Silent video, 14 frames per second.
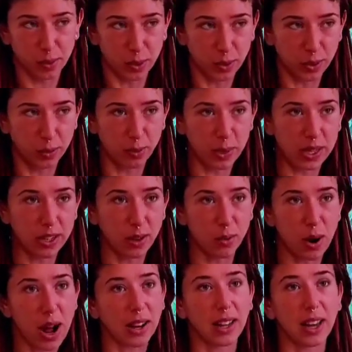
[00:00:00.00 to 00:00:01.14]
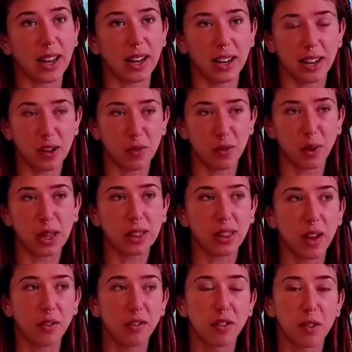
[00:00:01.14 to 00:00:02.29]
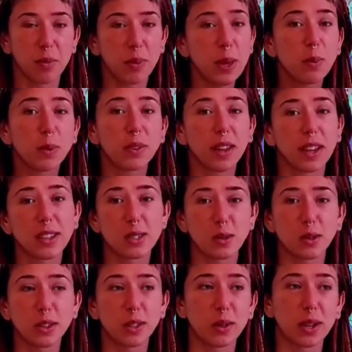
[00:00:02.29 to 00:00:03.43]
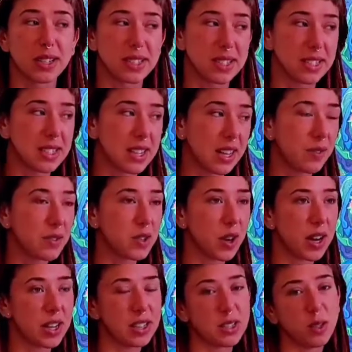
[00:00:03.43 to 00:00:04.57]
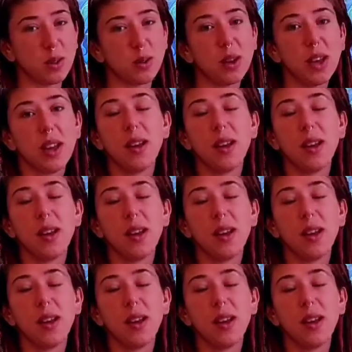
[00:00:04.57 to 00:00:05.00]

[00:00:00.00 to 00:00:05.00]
could be eradicated if we loved the people next door to us instead of trying to,